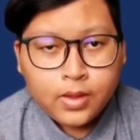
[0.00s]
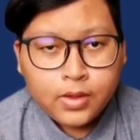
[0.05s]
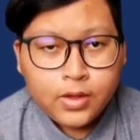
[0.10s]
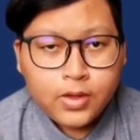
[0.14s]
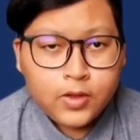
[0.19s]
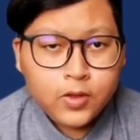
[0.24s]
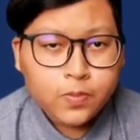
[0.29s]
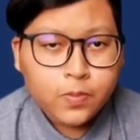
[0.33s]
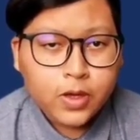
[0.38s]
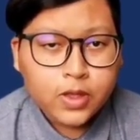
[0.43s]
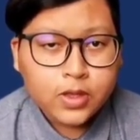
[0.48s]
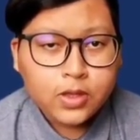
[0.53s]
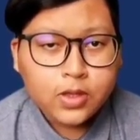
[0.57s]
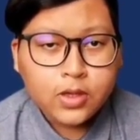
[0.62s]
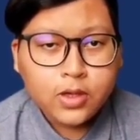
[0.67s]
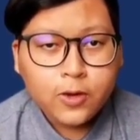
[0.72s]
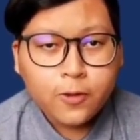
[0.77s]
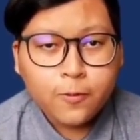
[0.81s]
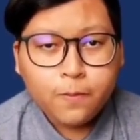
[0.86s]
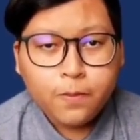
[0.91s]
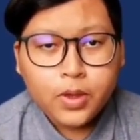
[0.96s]
This
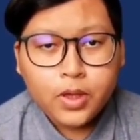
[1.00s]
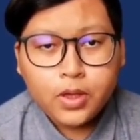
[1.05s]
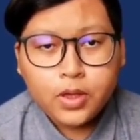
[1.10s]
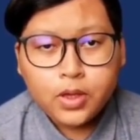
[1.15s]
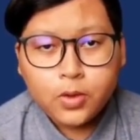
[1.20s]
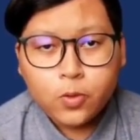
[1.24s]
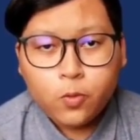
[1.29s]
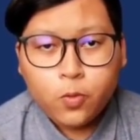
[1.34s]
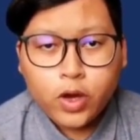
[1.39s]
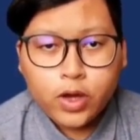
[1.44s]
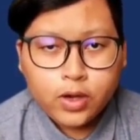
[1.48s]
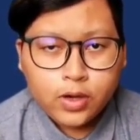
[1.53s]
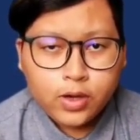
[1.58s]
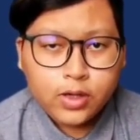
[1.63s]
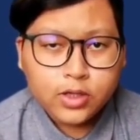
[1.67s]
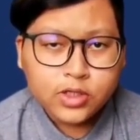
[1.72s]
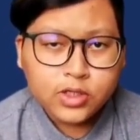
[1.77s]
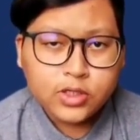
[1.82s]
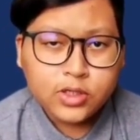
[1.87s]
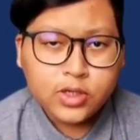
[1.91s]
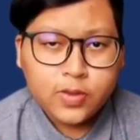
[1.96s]
muscle make a wide
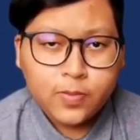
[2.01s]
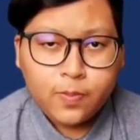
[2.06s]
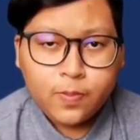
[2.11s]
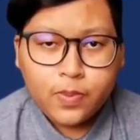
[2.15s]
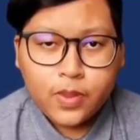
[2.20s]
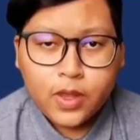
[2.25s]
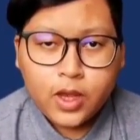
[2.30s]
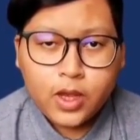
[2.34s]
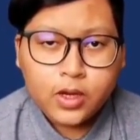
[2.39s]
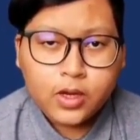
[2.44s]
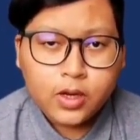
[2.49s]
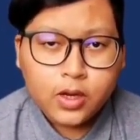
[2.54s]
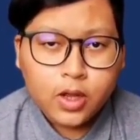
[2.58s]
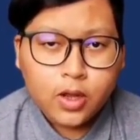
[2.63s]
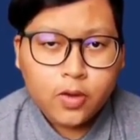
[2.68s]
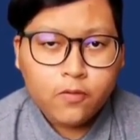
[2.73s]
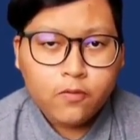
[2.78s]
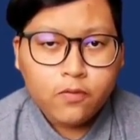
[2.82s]
range and